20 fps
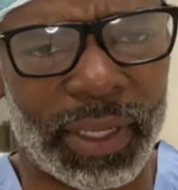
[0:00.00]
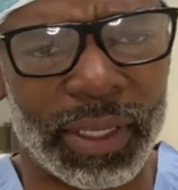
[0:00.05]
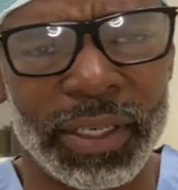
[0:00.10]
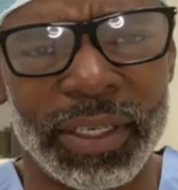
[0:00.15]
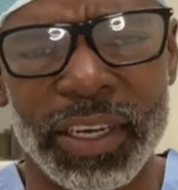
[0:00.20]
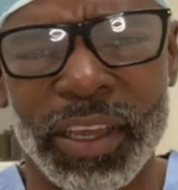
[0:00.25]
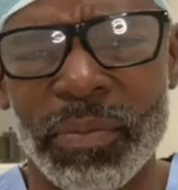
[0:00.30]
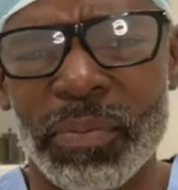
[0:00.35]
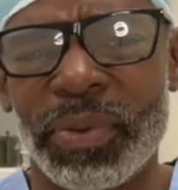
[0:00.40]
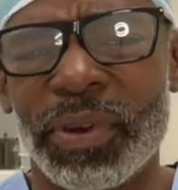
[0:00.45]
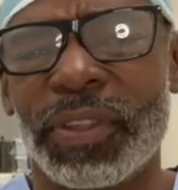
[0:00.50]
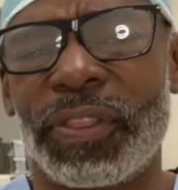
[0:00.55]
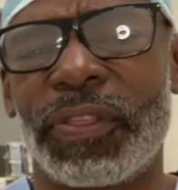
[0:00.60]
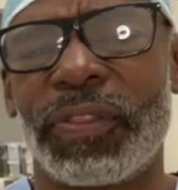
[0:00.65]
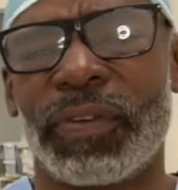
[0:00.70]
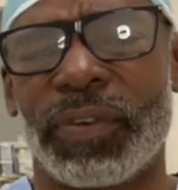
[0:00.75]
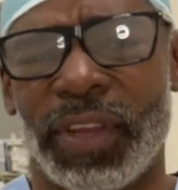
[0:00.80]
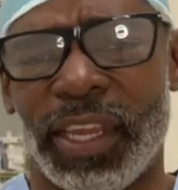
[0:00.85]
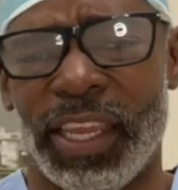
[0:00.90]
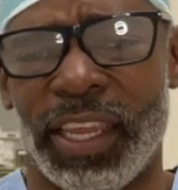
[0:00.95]
Number
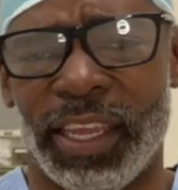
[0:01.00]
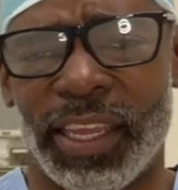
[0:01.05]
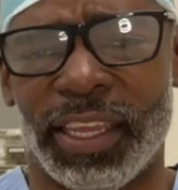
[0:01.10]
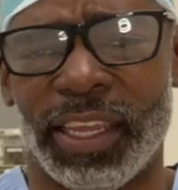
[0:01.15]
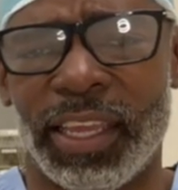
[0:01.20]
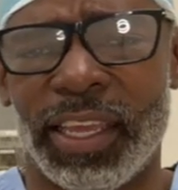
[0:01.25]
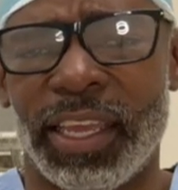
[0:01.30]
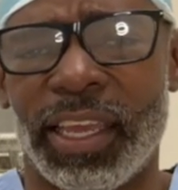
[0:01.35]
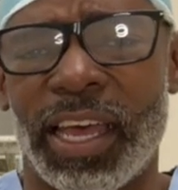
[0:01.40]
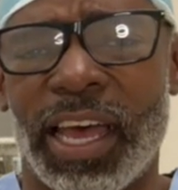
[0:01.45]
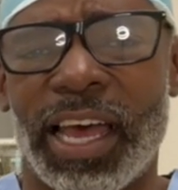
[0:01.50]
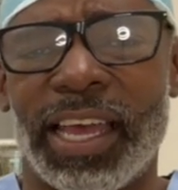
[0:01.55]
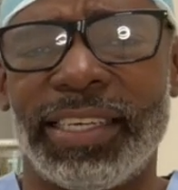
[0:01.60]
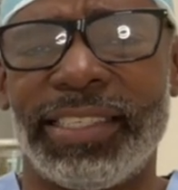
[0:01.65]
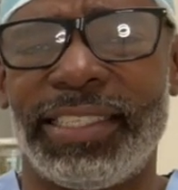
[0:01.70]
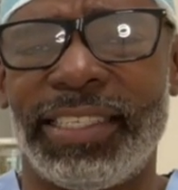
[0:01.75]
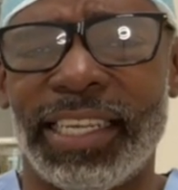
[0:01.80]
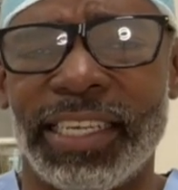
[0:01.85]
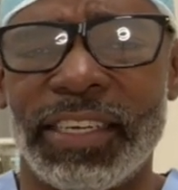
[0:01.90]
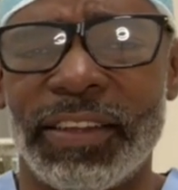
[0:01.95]
3,
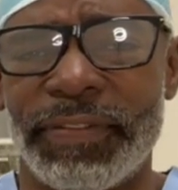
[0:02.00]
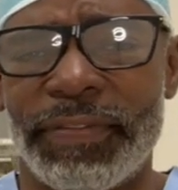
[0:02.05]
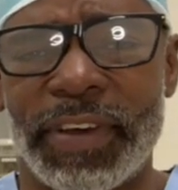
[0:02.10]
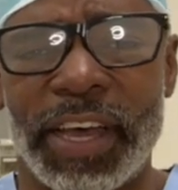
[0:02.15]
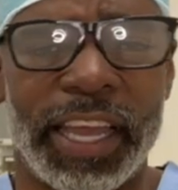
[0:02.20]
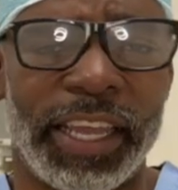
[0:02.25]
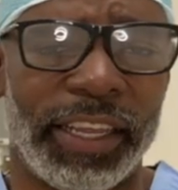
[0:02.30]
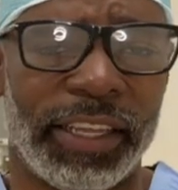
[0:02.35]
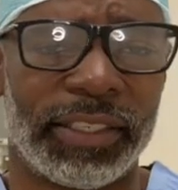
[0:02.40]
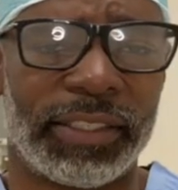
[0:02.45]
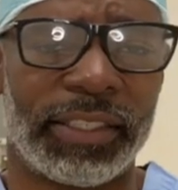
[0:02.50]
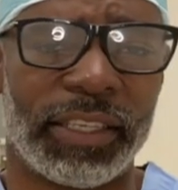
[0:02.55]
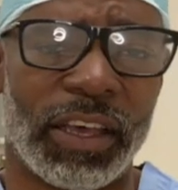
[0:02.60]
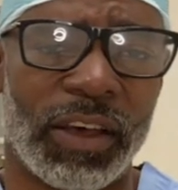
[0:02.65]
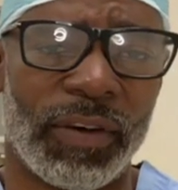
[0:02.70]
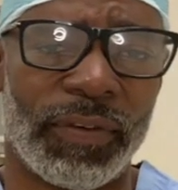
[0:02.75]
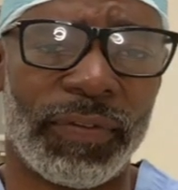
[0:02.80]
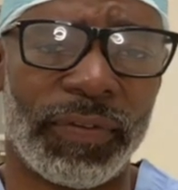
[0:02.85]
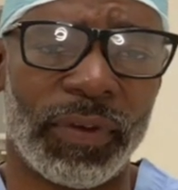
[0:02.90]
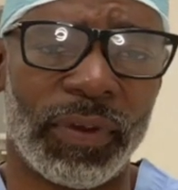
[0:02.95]
identify
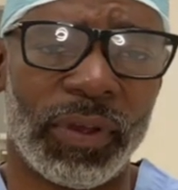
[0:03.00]
yourself.